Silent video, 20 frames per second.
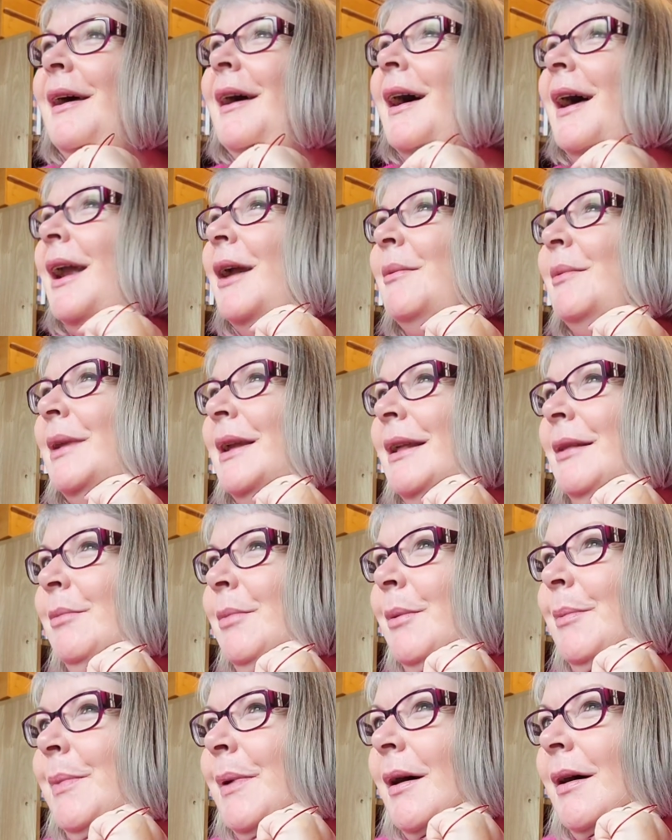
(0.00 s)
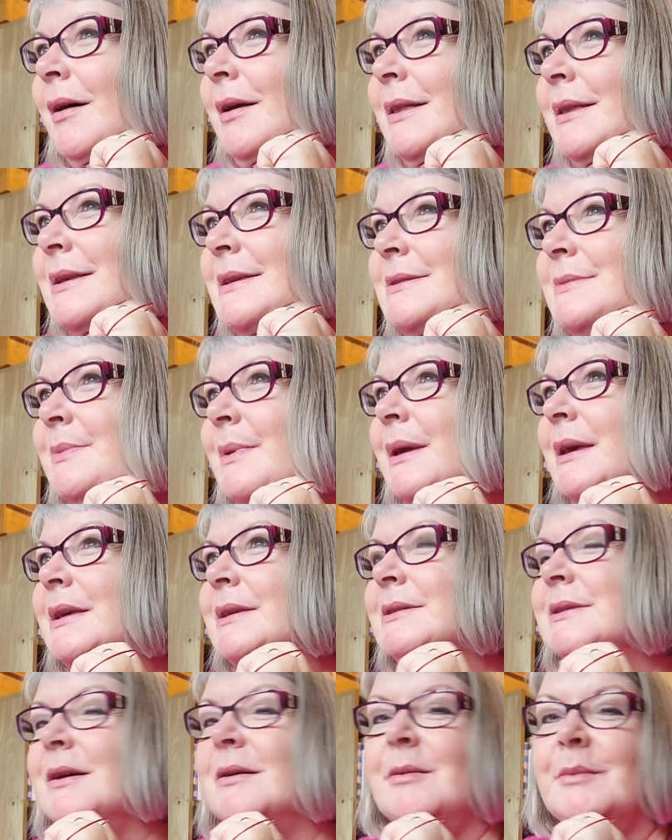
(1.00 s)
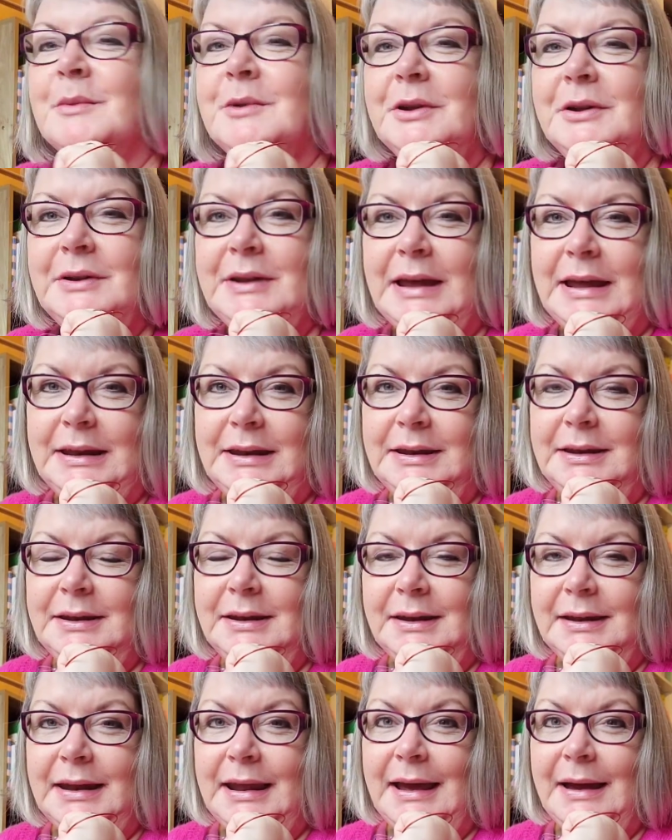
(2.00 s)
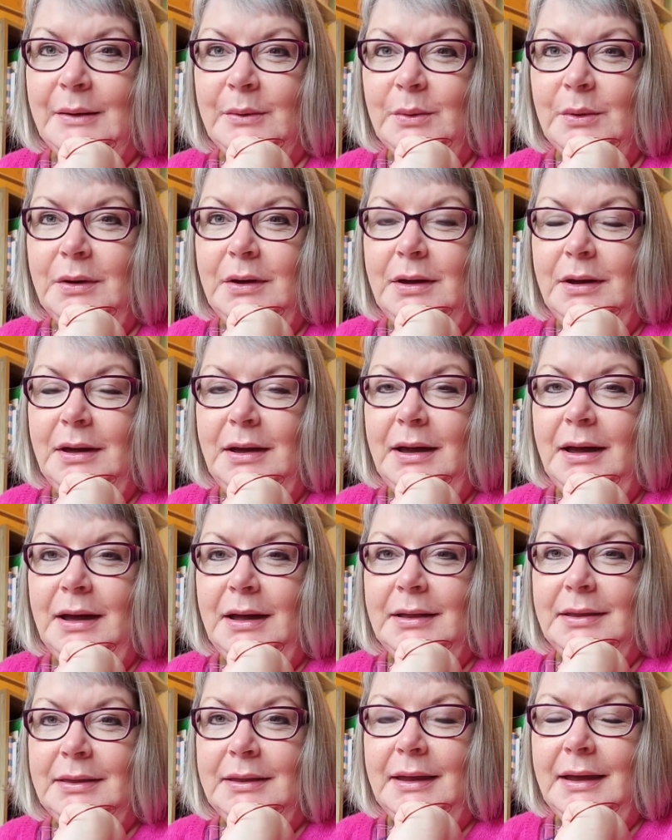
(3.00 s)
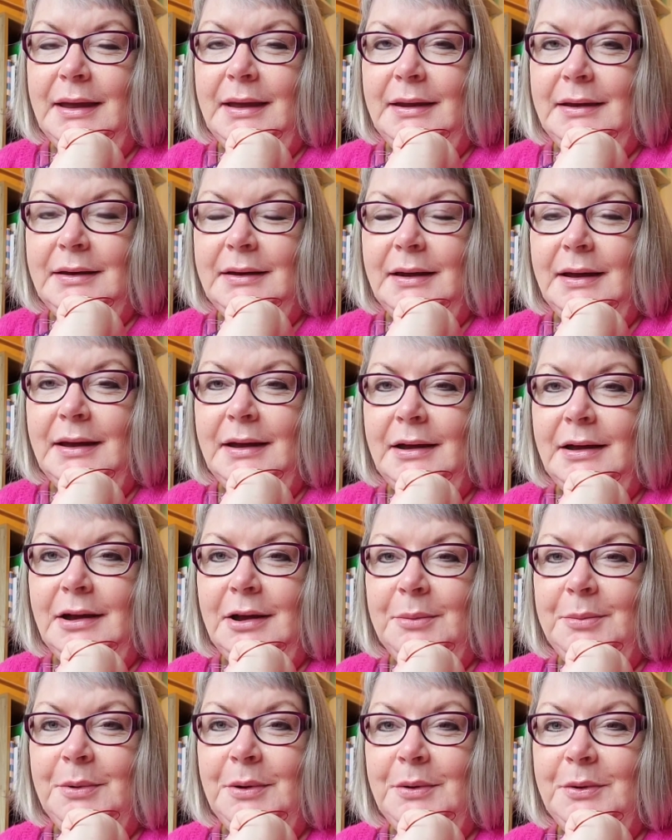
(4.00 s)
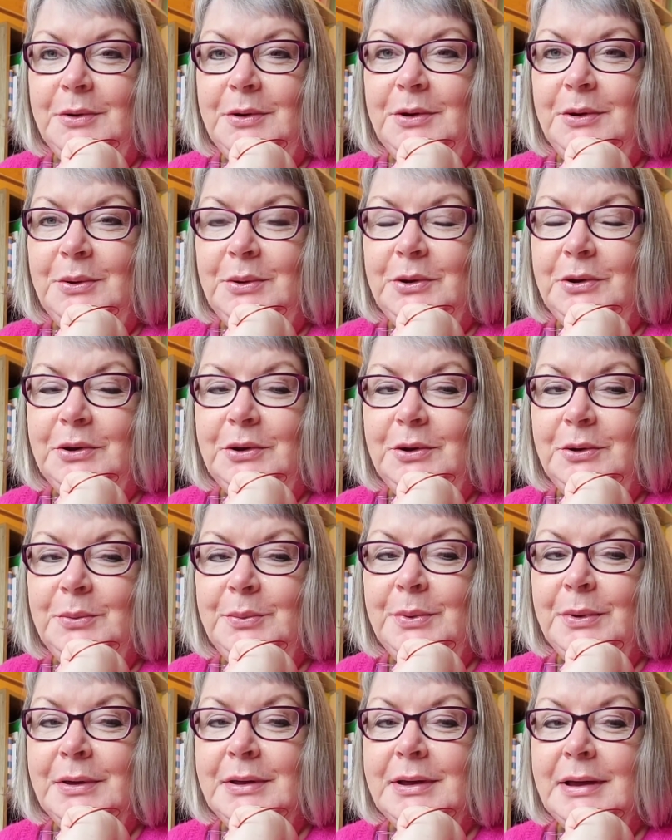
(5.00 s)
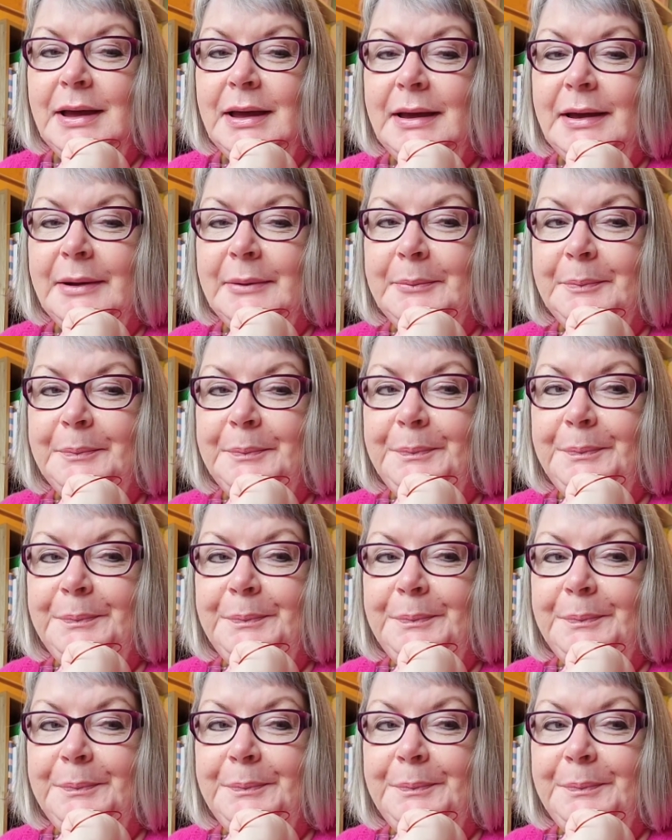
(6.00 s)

and I'm a little bit behind this week, so I'm trying to edit it now and then upload it to YouTube, and